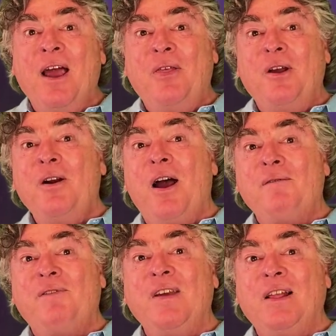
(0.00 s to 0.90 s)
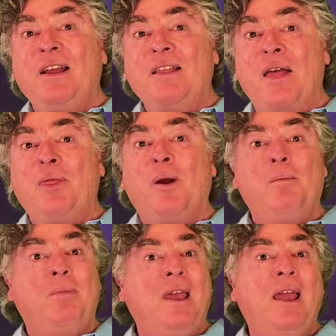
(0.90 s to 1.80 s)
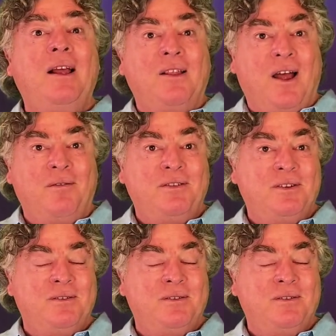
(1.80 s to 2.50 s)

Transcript: They're not feeling that they're being loved.